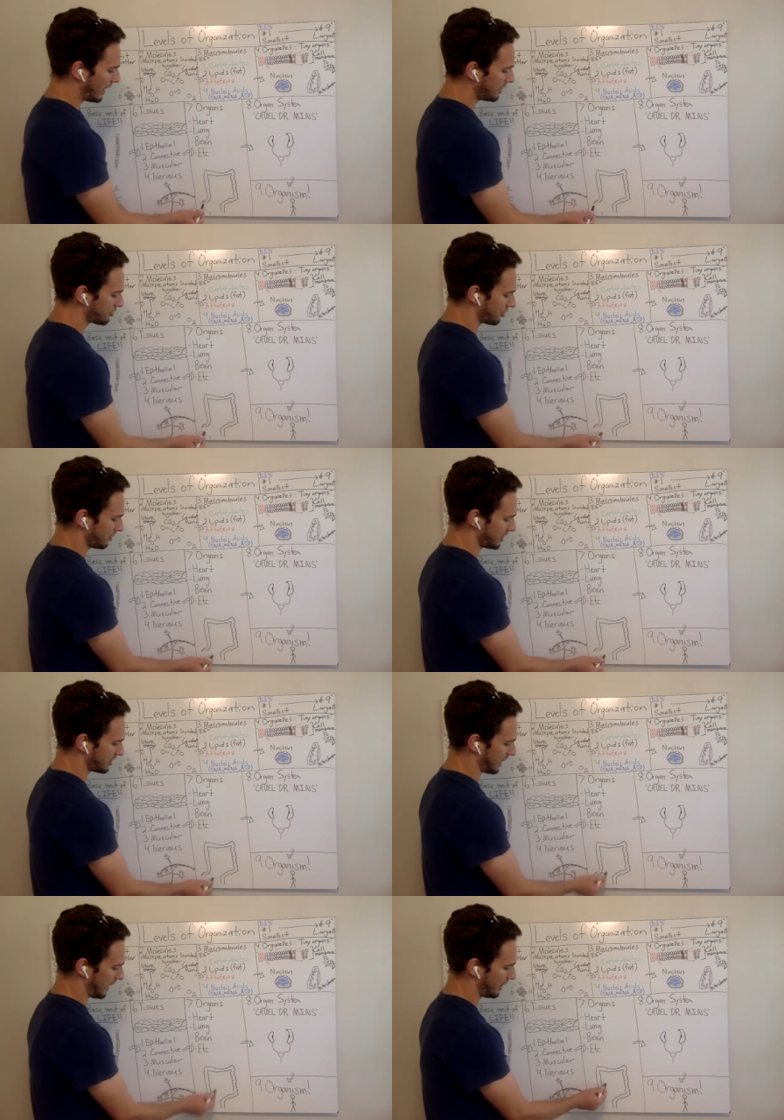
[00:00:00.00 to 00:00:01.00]
I drew
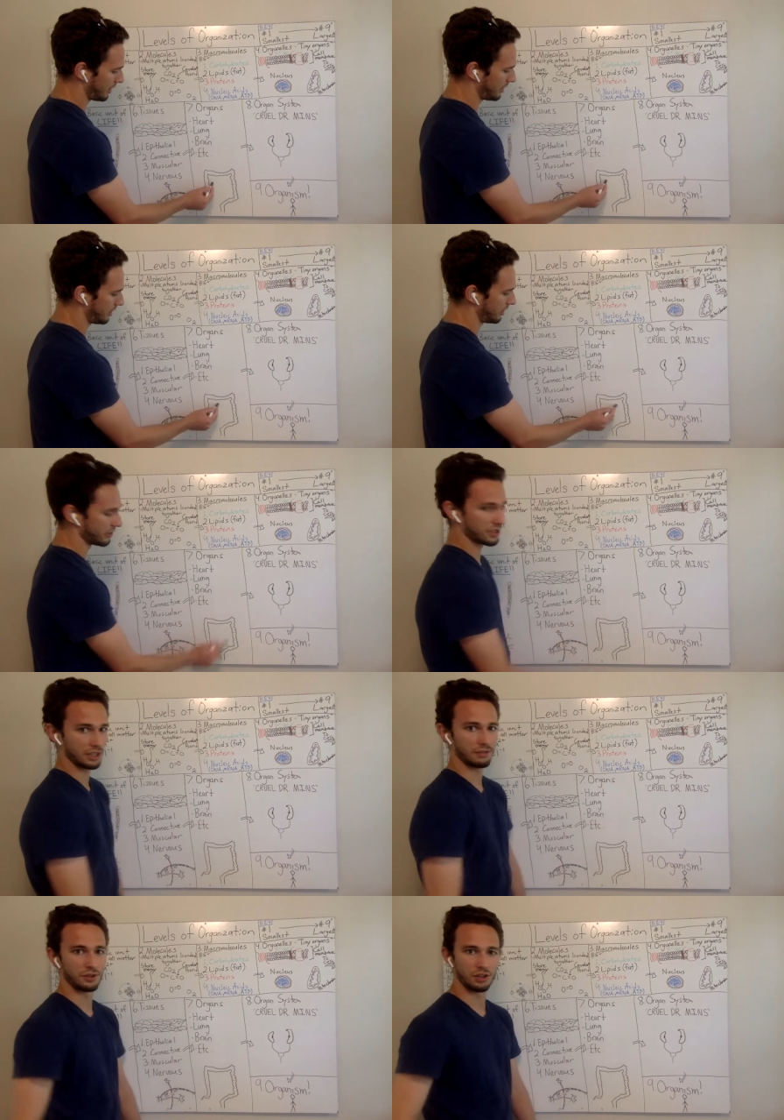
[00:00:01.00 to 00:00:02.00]
this guy and
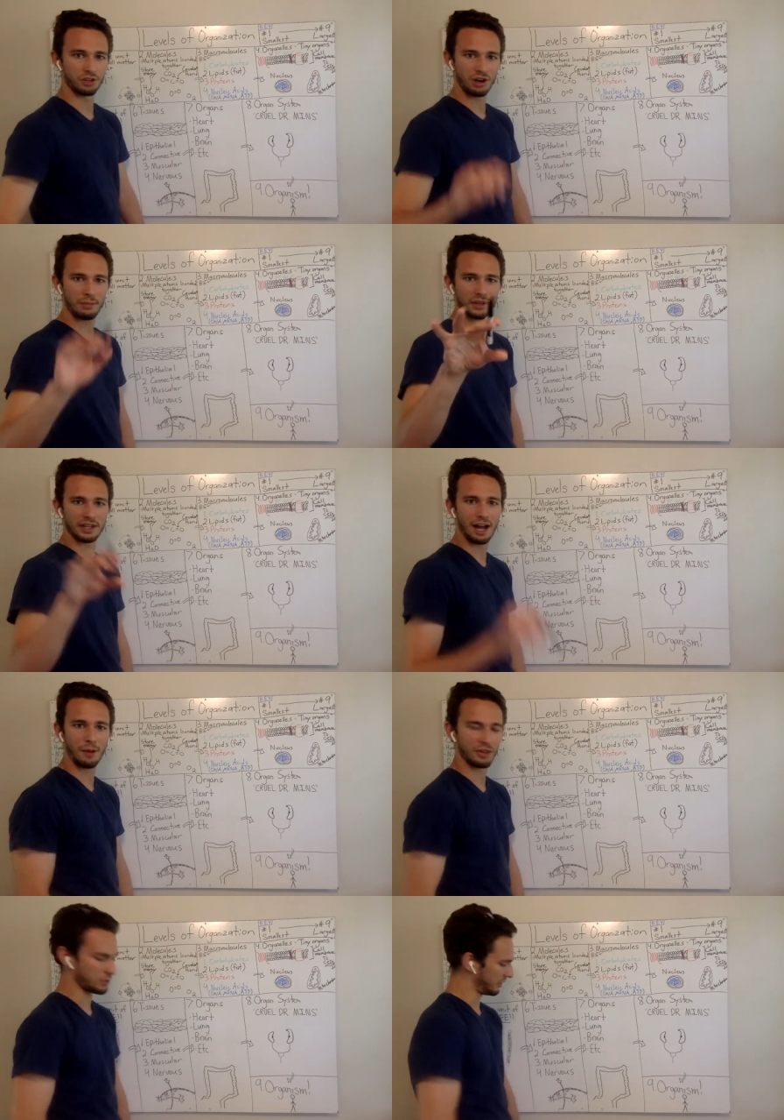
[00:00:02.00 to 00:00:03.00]
see if you can drop in the
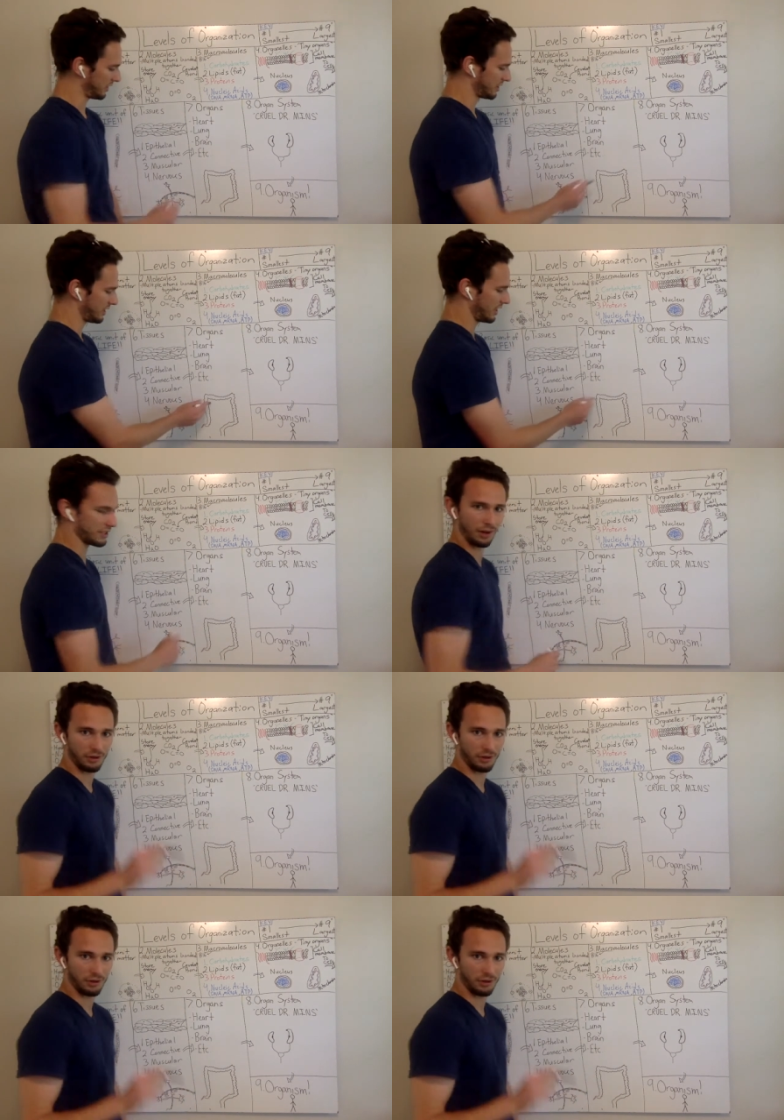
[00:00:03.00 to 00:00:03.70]
comments what this is.